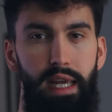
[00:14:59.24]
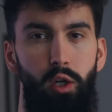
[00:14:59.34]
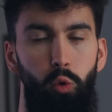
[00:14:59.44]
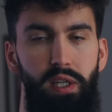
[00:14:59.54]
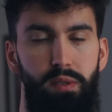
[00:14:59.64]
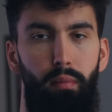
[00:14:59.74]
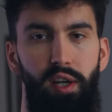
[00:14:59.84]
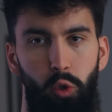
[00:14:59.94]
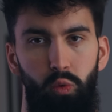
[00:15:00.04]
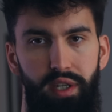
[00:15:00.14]
increase
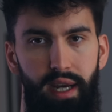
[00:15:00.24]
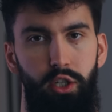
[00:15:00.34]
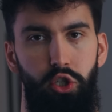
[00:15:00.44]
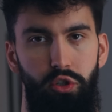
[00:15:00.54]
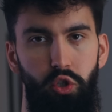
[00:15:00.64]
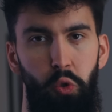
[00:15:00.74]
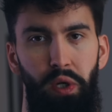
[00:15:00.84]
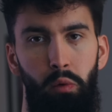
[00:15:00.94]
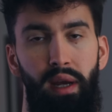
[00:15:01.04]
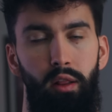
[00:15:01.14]
muscle retention
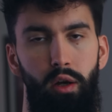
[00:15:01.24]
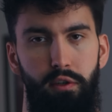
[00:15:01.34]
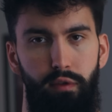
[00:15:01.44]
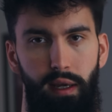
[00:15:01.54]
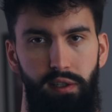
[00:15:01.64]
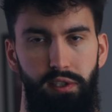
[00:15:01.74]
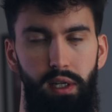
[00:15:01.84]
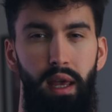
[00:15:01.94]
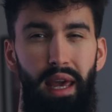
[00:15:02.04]
during a weight loss phase,